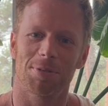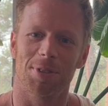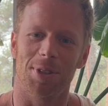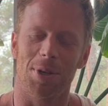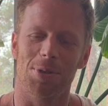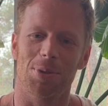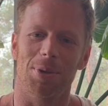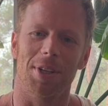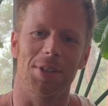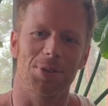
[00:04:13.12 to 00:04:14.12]
for those who
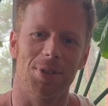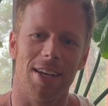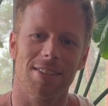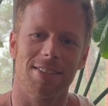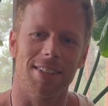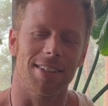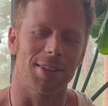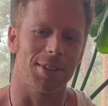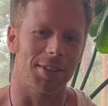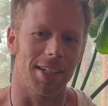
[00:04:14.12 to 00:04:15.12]
are interested
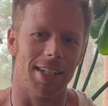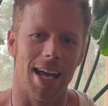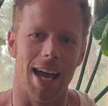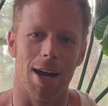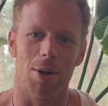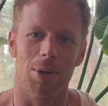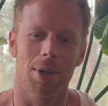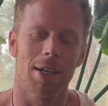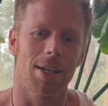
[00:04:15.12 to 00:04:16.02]
in learning how